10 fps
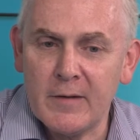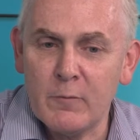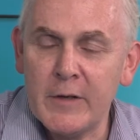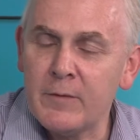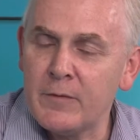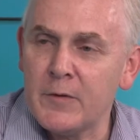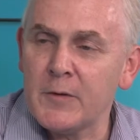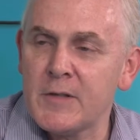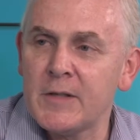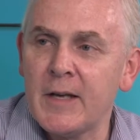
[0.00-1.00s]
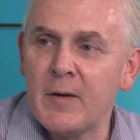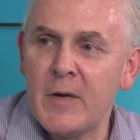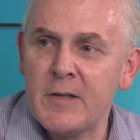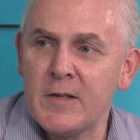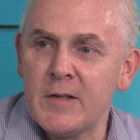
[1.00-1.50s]
reinforcing that
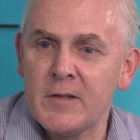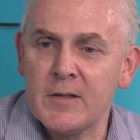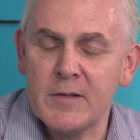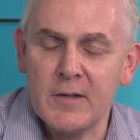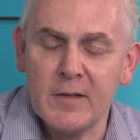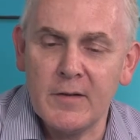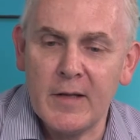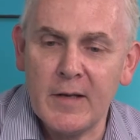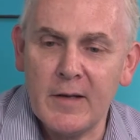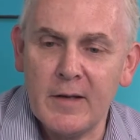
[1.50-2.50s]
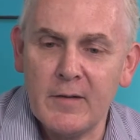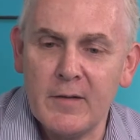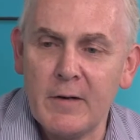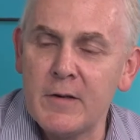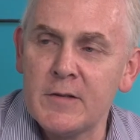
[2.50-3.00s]
message, is that
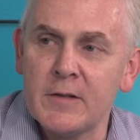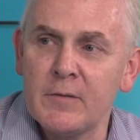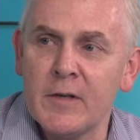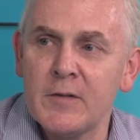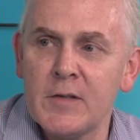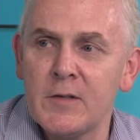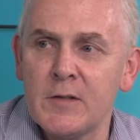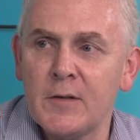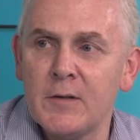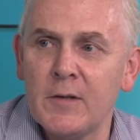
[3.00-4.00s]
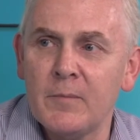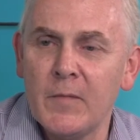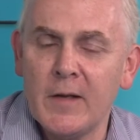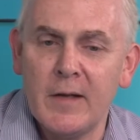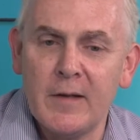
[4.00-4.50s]
there is an advantage to
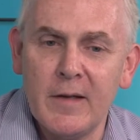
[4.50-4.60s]
them.